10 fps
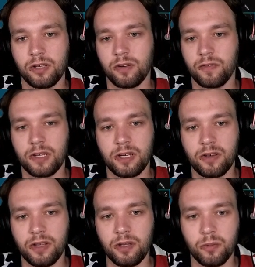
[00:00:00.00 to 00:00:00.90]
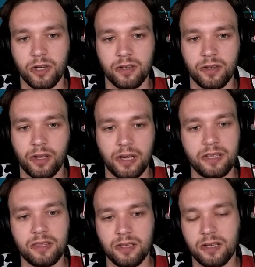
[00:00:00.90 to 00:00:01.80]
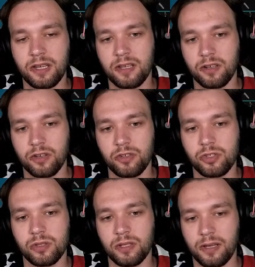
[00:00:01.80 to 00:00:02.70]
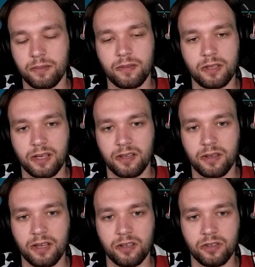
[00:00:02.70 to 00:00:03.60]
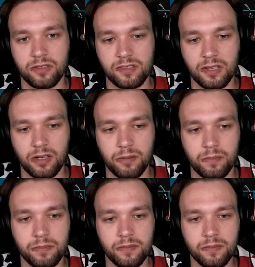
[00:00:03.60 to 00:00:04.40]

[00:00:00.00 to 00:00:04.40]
Could have got out anywhere. I think I had a good I had a good setup.